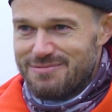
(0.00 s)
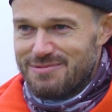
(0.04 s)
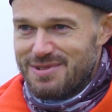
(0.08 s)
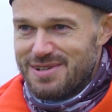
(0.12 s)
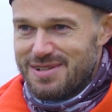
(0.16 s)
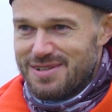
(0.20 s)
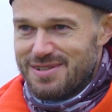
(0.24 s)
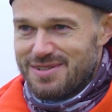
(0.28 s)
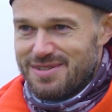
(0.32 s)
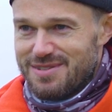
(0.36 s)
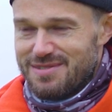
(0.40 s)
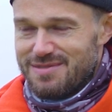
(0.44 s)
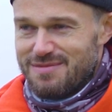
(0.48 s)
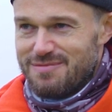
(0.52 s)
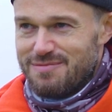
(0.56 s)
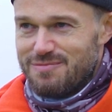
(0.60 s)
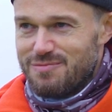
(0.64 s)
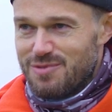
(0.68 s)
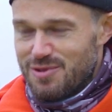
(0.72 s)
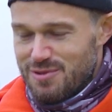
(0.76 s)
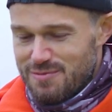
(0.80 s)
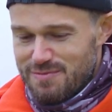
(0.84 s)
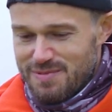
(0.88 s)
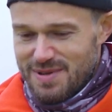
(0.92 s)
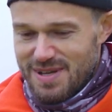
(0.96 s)
which
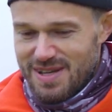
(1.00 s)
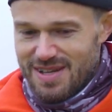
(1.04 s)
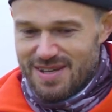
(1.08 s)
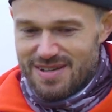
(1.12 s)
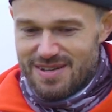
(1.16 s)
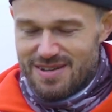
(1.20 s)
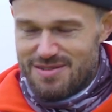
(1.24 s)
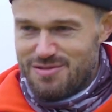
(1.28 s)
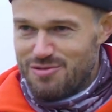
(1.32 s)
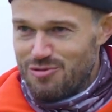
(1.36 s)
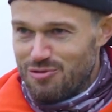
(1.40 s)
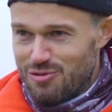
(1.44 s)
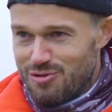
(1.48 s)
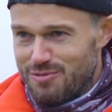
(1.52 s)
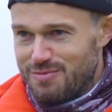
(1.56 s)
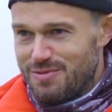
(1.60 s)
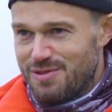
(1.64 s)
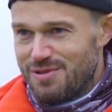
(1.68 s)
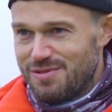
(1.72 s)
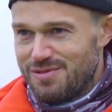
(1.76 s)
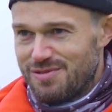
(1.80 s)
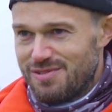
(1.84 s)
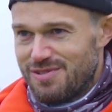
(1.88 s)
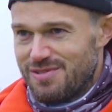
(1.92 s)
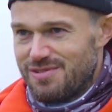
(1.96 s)
will be a
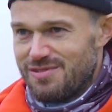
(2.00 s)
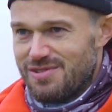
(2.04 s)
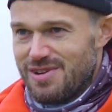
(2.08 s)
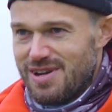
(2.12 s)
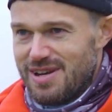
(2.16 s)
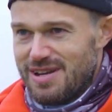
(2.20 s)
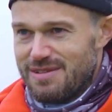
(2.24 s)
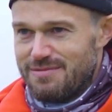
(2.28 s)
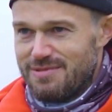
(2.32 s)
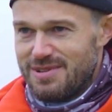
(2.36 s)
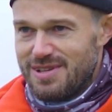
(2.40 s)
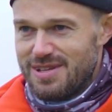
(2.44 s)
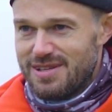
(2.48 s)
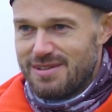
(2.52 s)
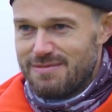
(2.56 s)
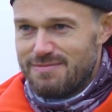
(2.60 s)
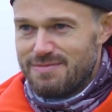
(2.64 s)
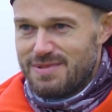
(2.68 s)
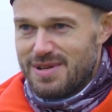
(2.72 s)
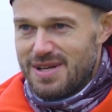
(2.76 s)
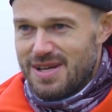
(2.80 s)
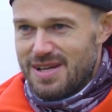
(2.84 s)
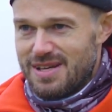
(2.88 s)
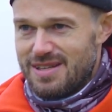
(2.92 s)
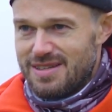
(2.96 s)
normal sort of training week,
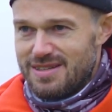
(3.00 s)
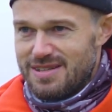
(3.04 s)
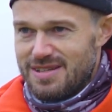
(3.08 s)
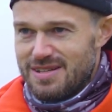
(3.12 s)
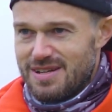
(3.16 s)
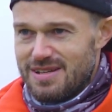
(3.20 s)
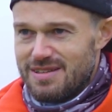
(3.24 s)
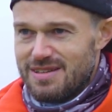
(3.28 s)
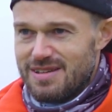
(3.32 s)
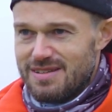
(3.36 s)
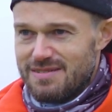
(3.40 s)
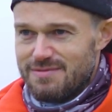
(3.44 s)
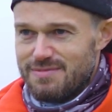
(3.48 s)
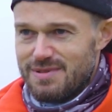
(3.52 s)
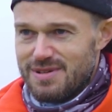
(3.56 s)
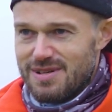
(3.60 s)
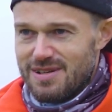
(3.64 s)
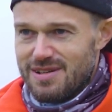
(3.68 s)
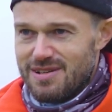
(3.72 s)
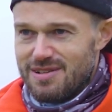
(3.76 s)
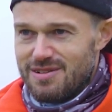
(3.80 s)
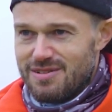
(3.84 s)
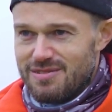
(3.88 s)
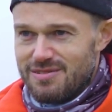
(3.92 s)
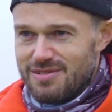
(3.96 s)
but you know, that's been a
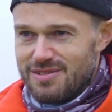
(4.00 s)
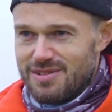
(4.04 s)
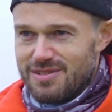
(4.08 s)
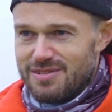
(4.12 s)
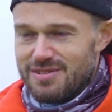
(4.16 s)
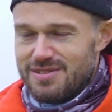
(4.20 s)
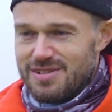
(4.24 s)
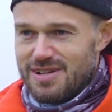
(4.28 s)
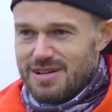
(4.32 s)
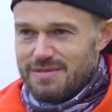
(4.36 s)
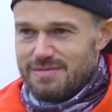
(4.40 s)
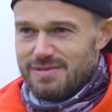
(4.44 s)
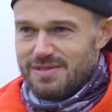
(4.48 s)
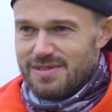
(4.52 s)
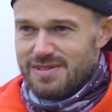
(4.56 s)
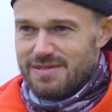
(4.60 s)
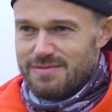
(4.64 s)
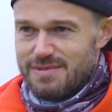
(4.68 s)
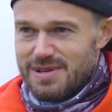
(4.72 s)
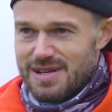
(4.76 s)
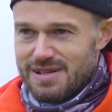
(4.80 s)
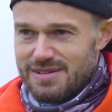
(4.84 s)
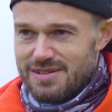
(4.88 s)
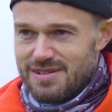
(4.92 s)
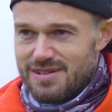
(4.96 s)
long time since I've
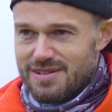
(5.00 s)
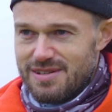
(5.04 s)
been able to